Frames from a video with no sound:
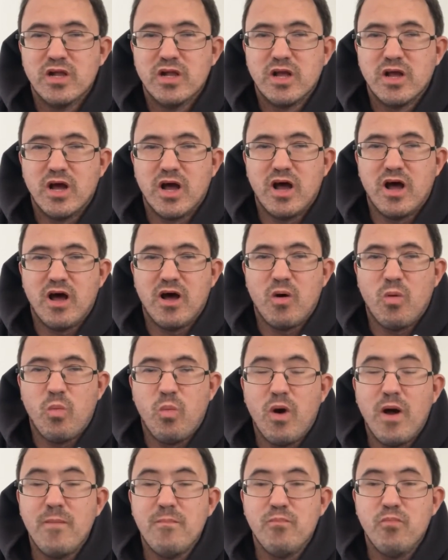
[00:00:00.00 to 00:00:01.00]

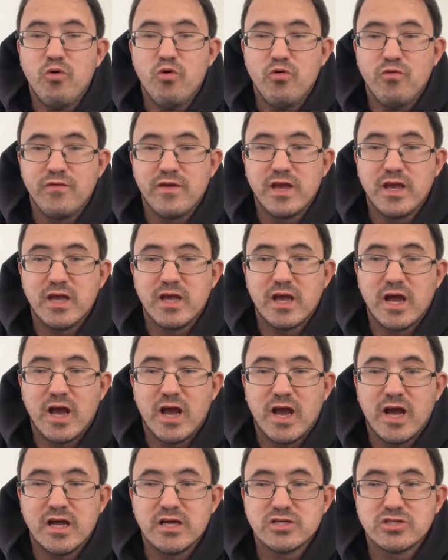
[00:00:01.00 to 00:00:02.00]
what movie
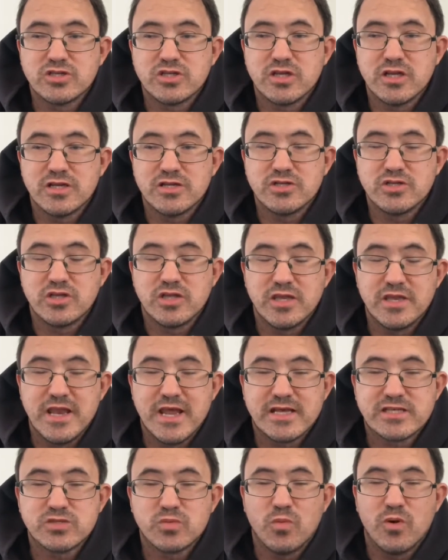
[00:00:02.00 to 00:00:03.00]
the
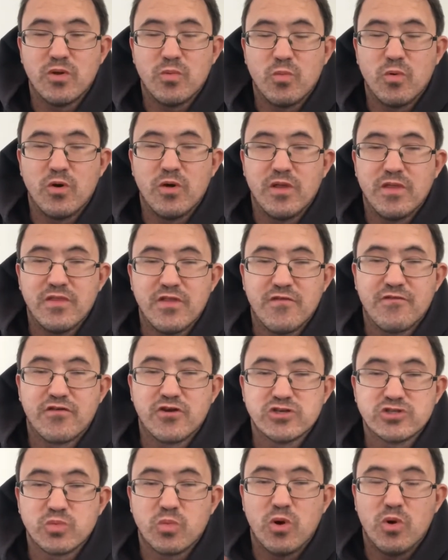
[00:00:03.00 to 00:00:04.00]
next one the
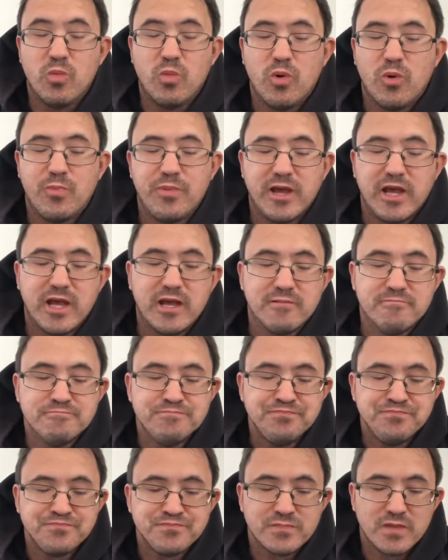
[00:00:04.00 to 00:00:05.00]
first one will be.
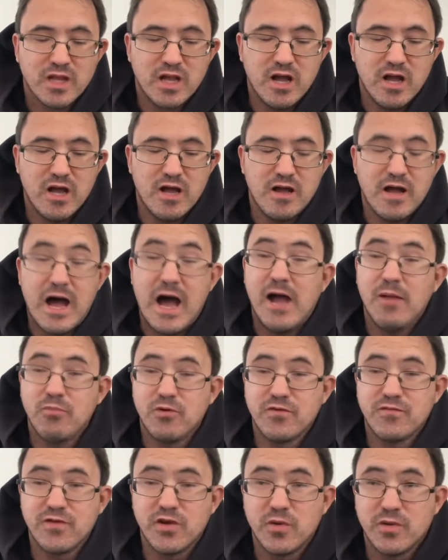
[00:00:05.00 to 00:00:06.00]
I'm
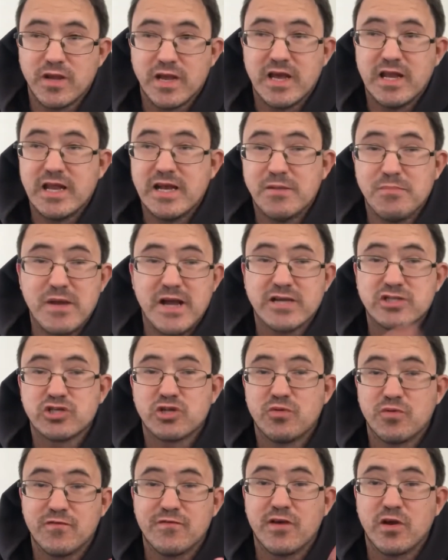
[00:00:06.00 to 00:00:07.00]
reviewing it. I'm
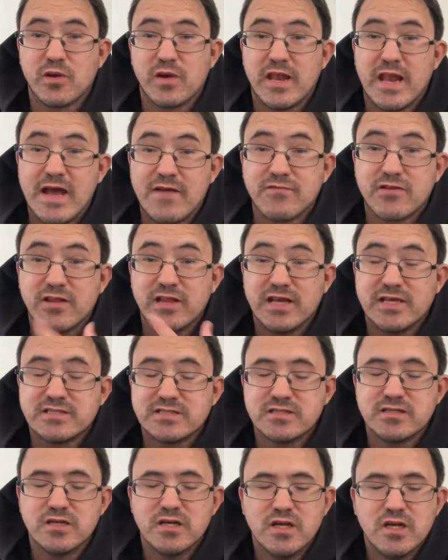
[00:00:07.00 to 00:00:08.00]
actually reviewing it after
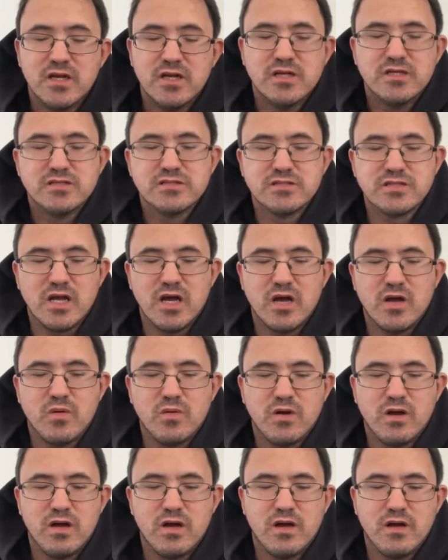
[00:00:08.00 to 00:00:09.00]
this.
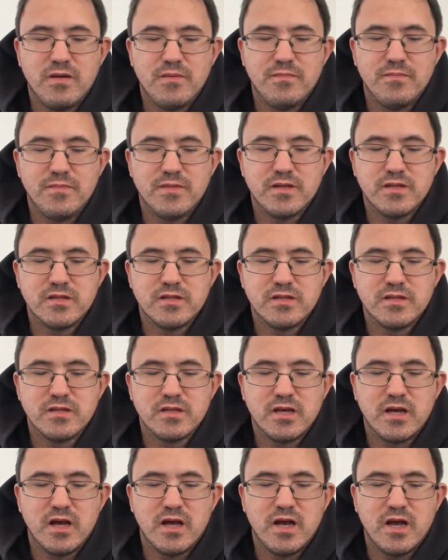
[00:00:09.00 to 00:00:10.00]
So
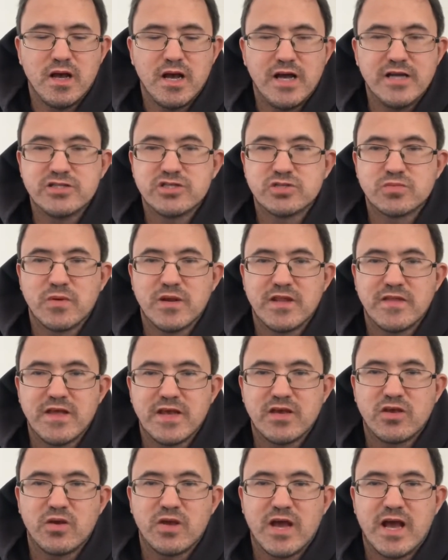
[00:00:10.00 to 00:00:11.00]
I just want to thank
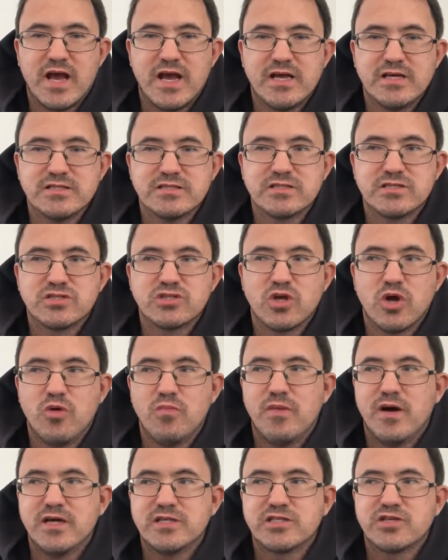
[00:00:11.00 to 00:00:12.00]
you guys so
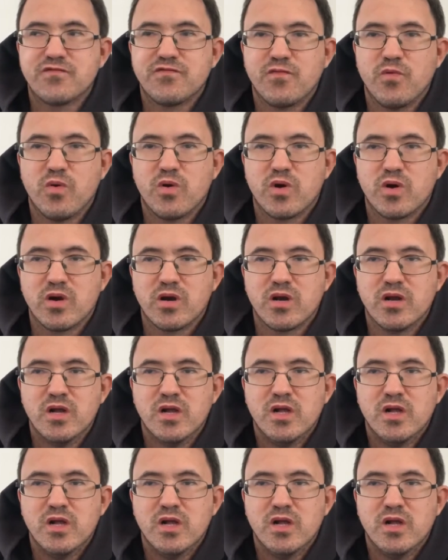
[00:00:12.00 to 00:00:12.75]
much for